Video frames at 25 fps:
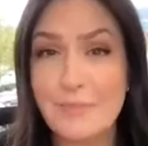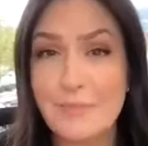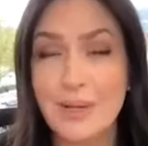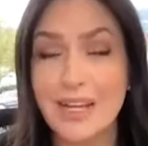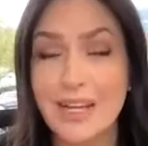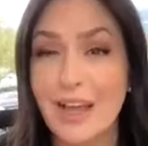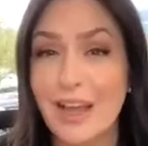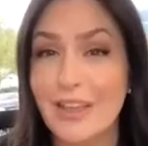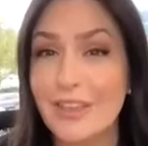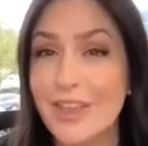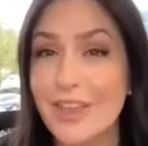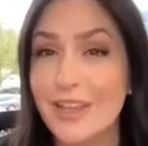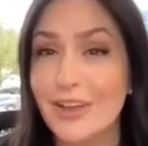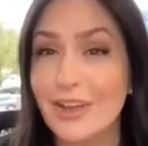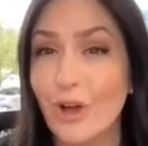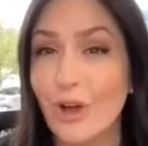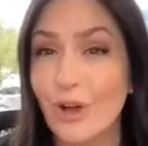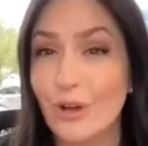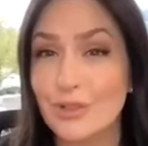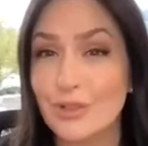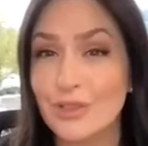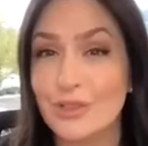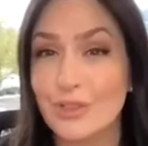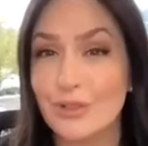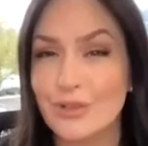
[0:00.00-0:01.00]
But I think
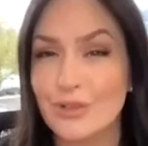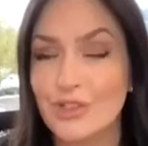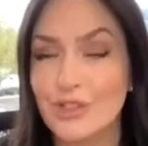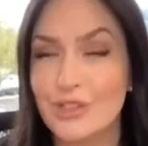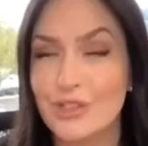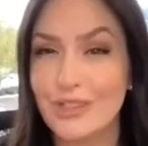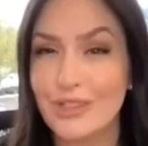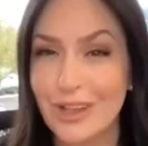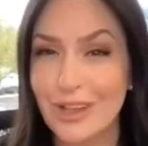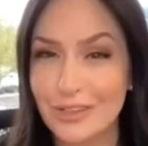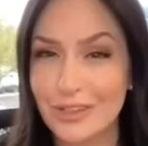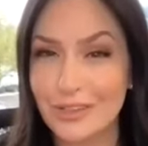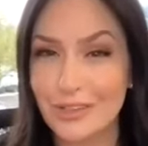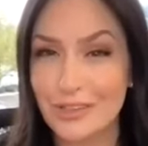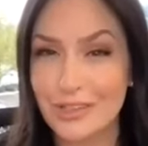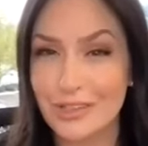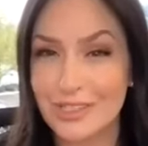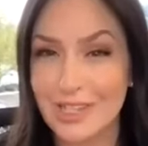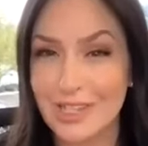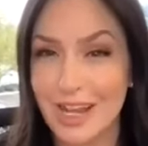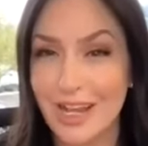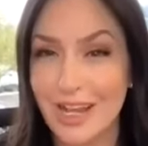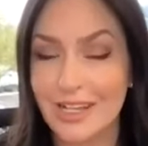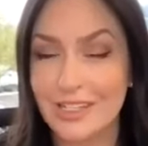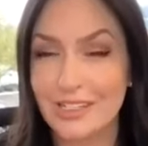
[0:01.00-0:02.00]
also just
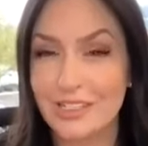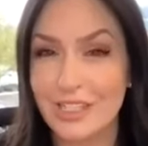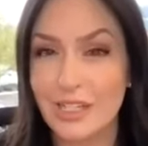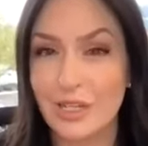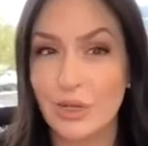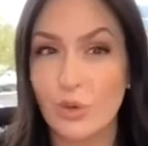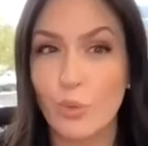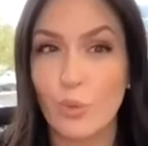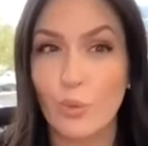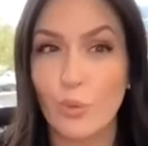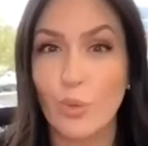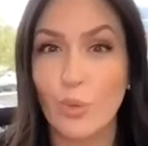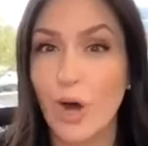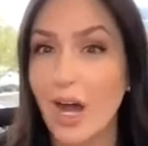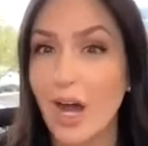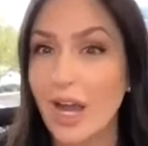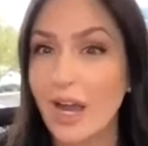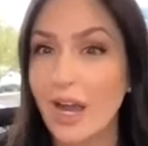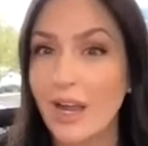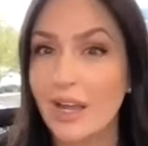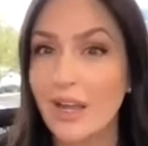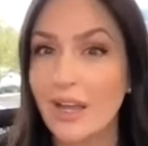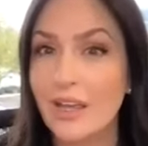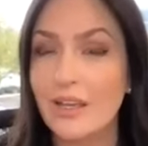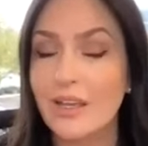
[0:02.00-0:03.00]
understanding
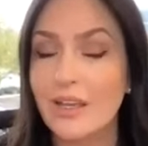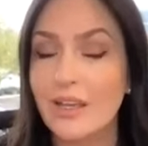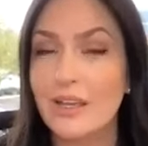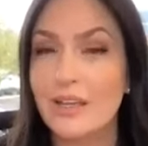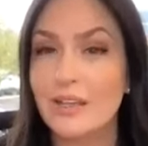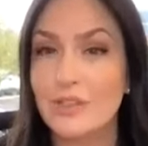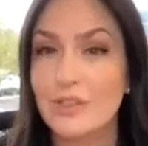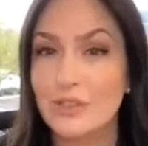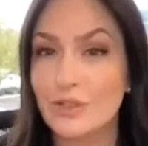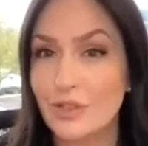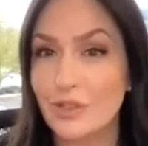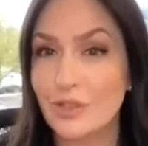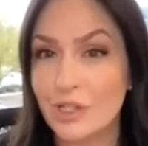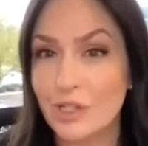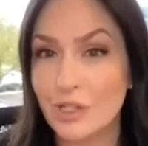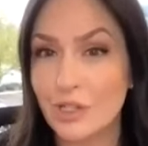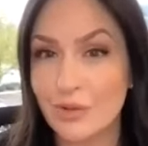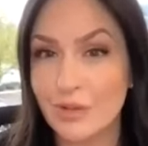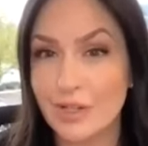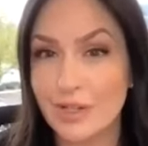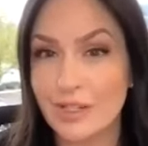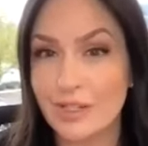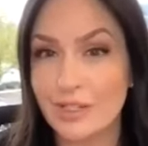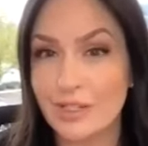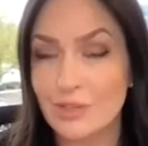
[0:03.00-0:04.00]
why certain
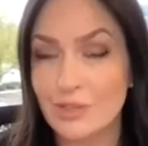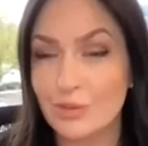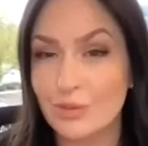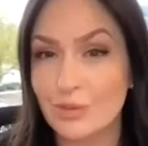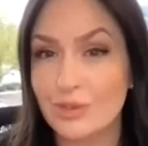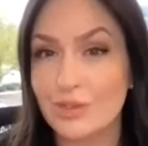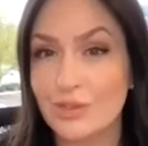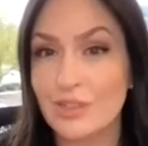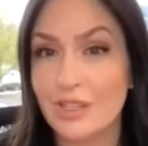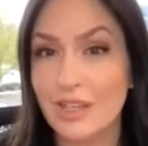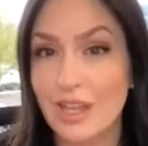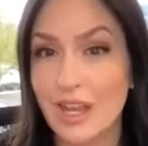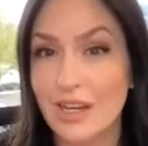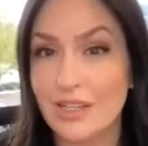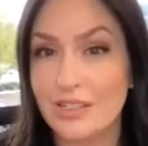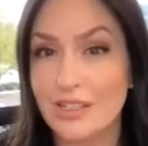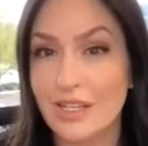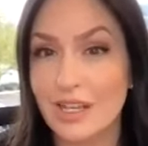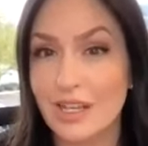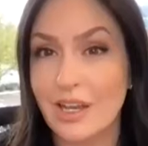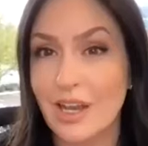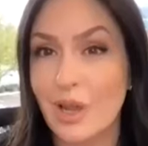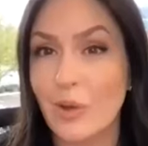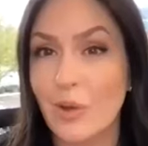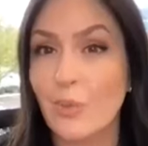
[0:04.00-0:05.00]
ingredients were
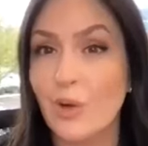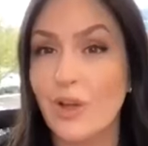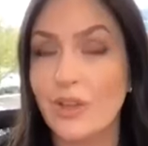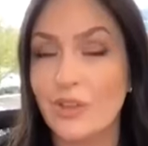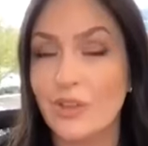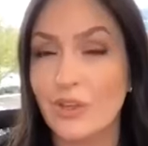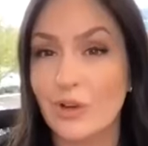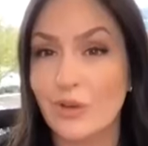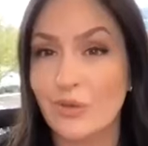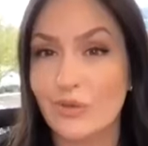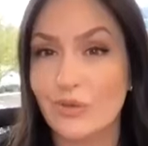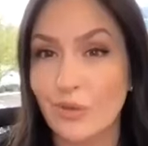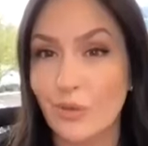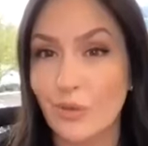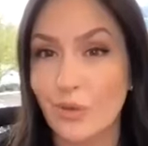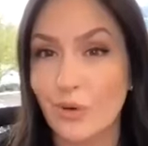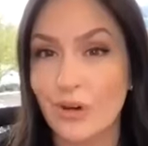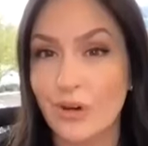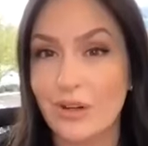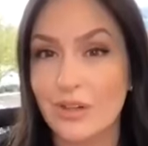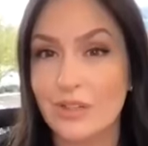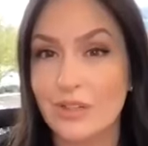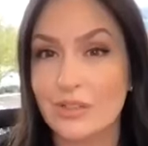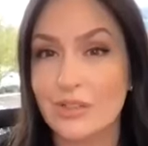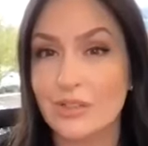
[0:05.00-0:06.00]
selected and what they're
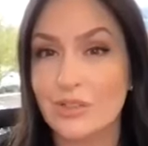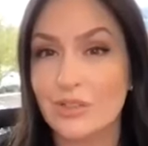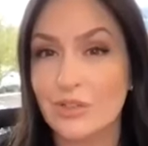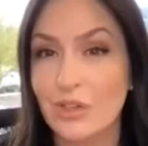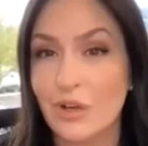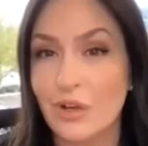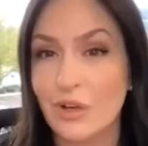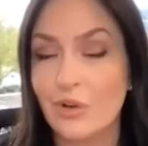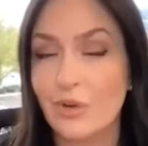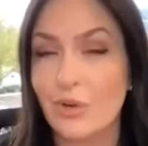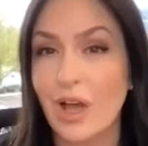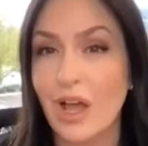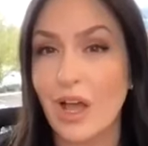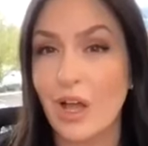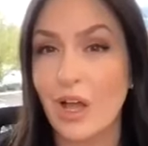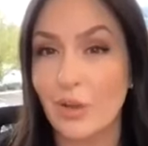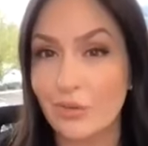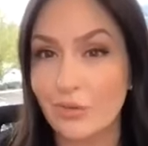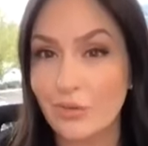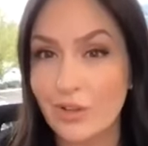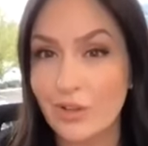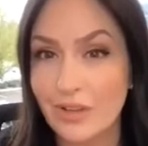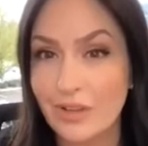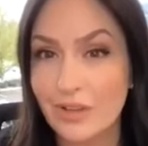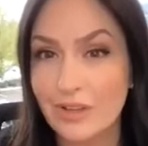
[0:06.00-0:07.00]
for is so
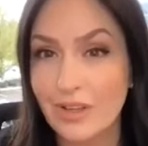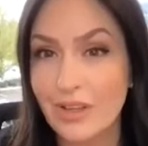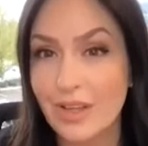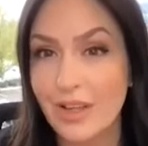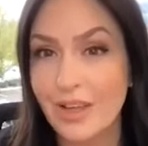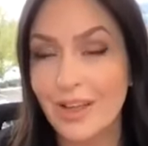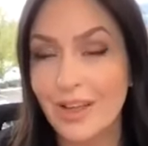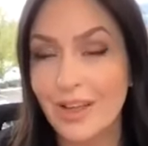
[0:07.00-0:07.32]
helpful